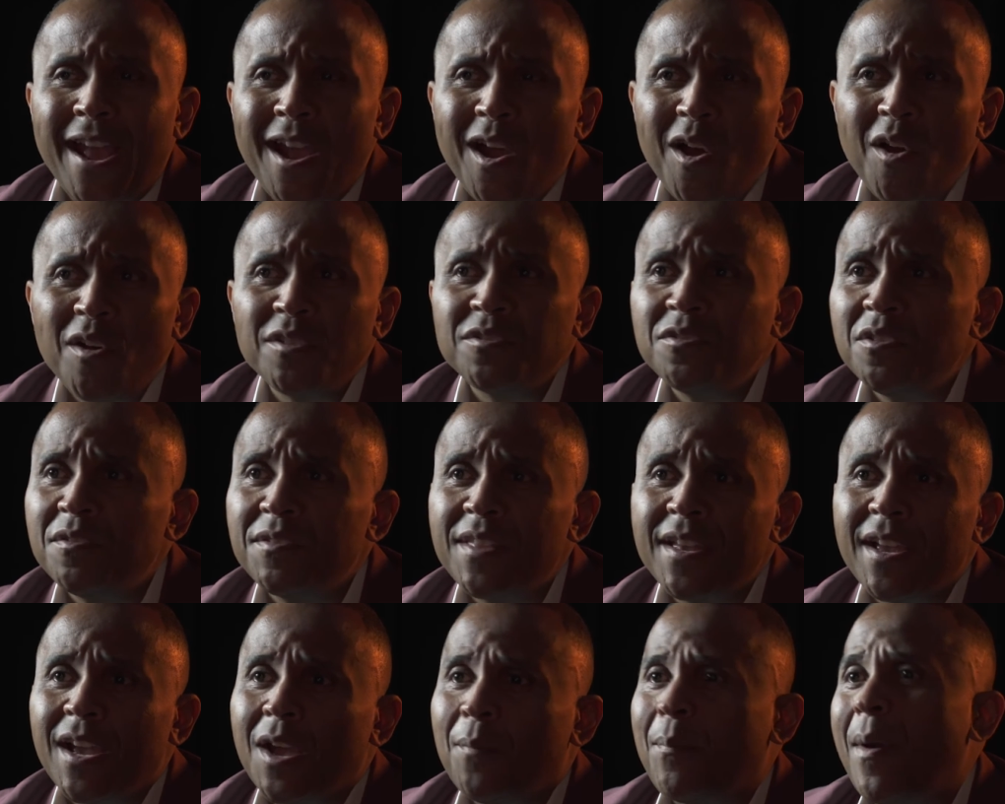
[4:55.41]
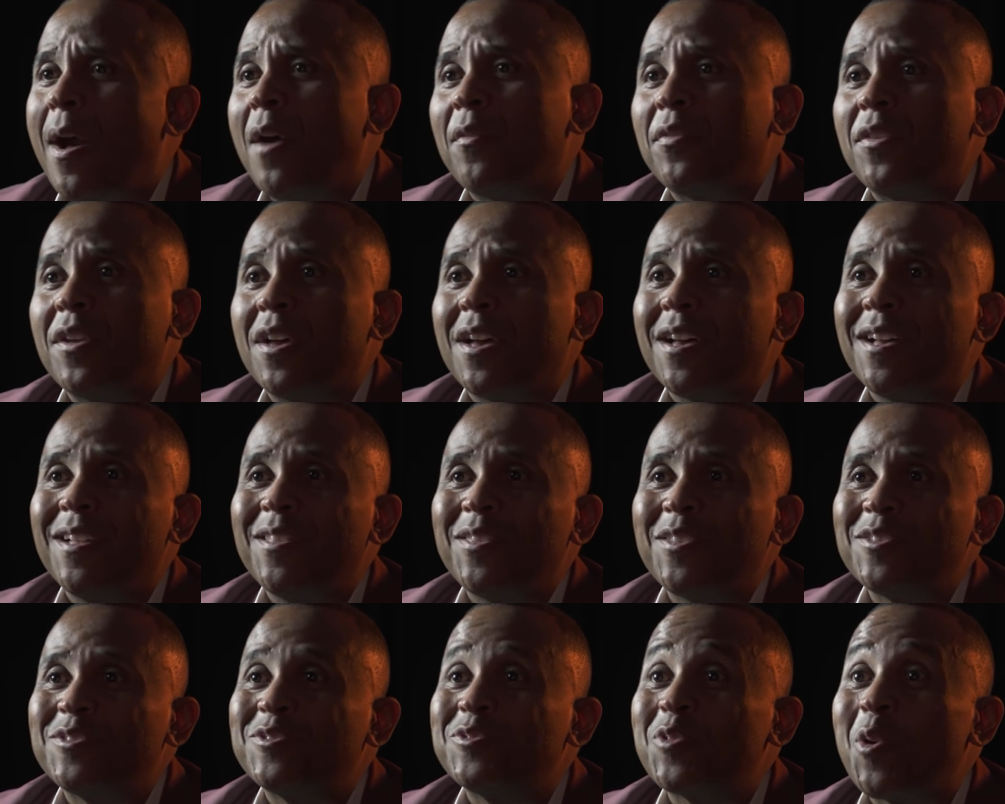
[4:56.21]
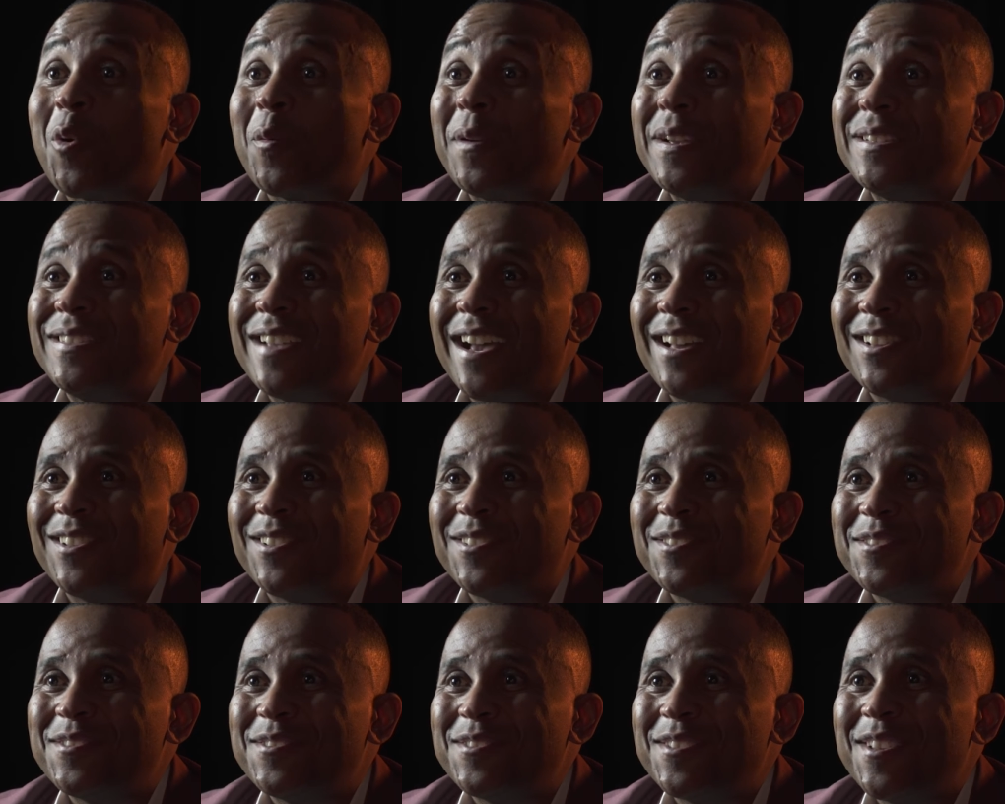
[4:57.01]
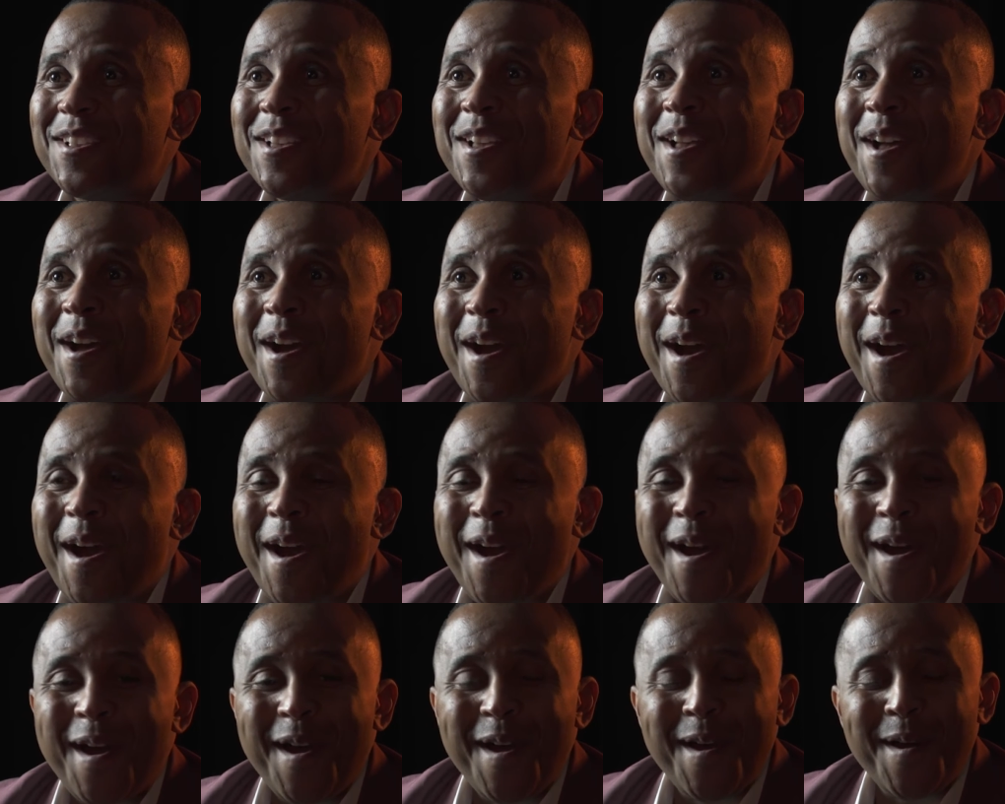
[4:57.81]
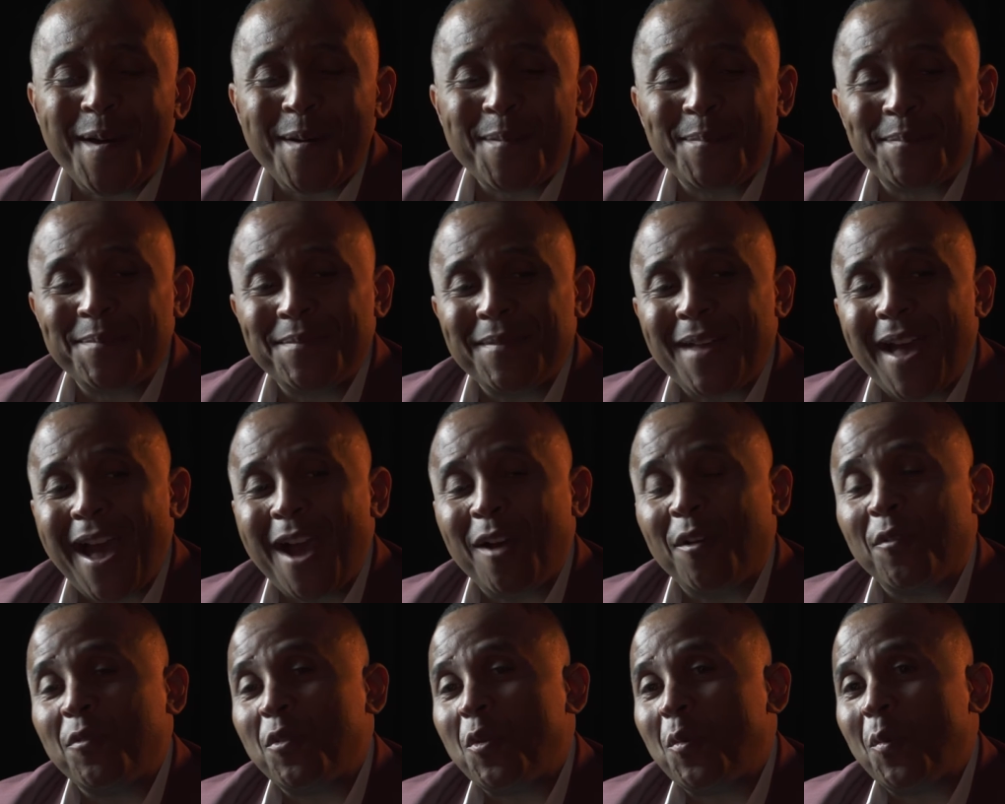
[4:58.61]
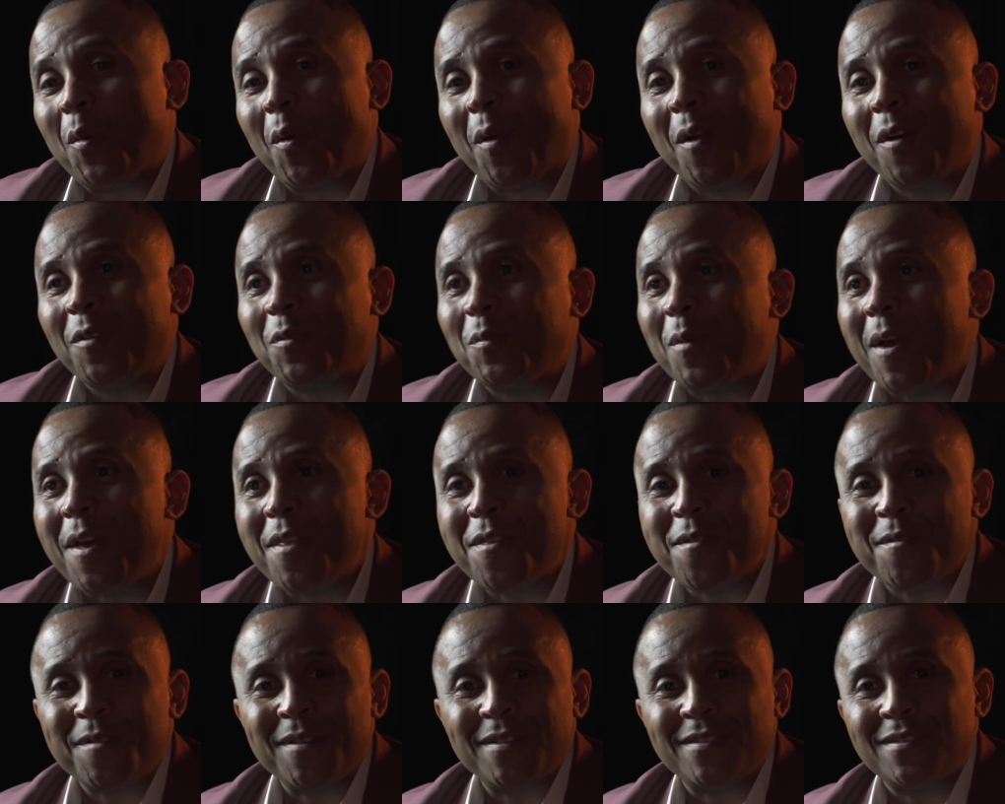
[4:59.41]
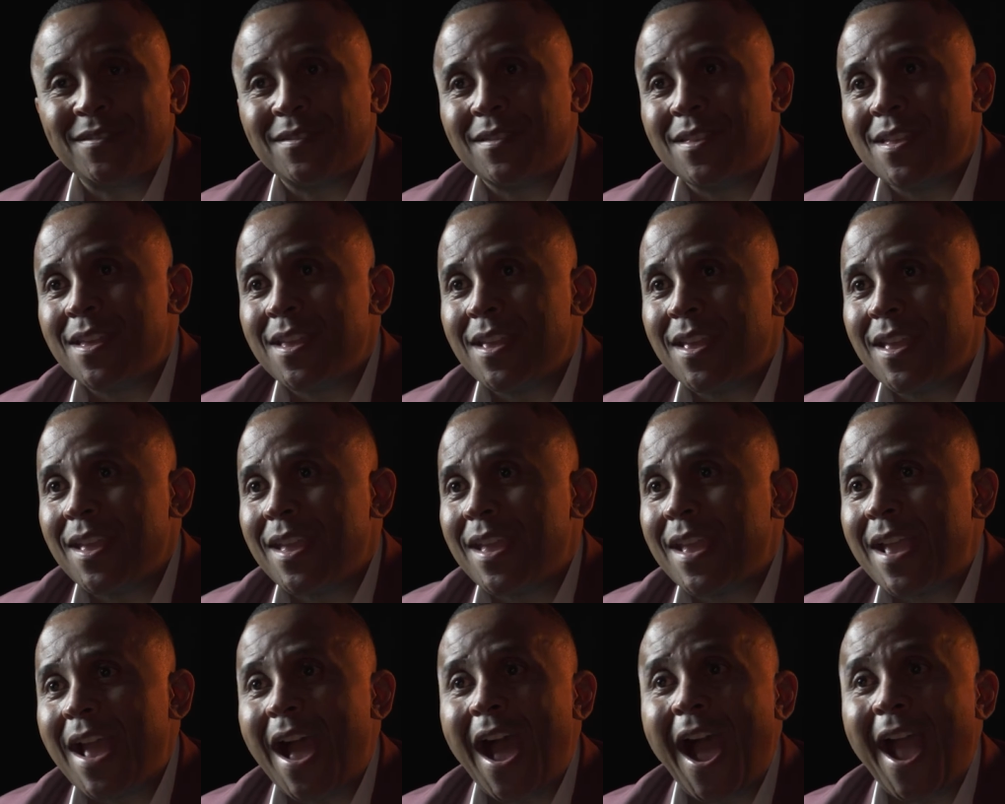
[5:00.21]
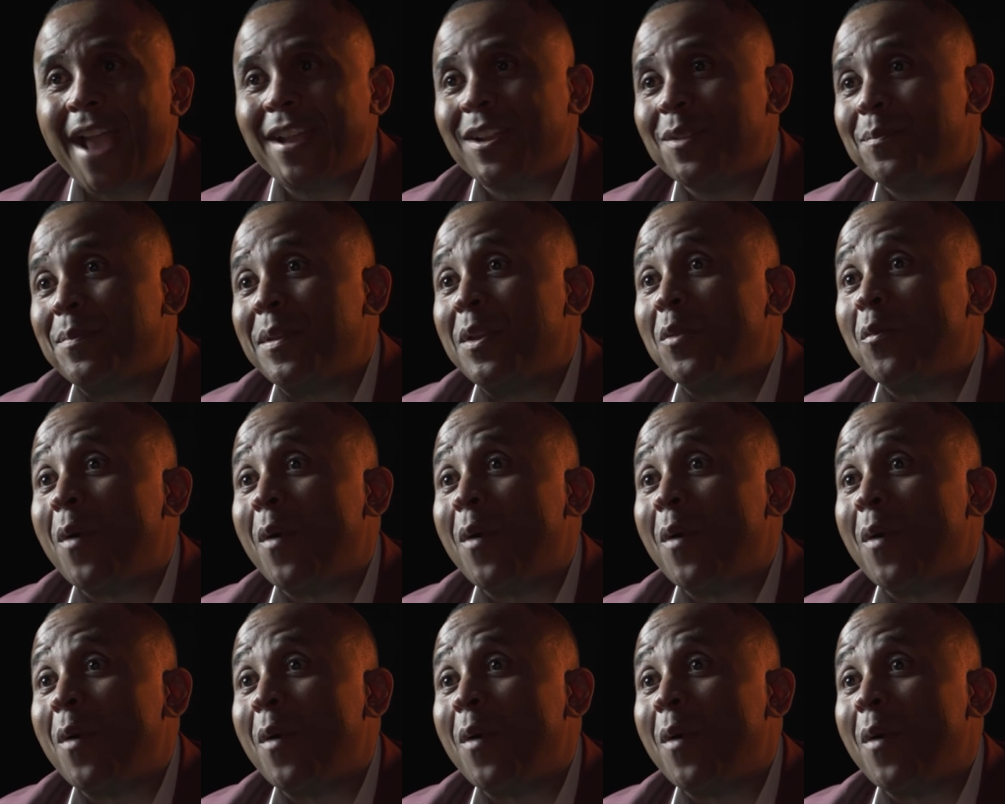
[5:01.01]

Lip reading: I also think about the storytellers. out in the world, whether it's the Ida B.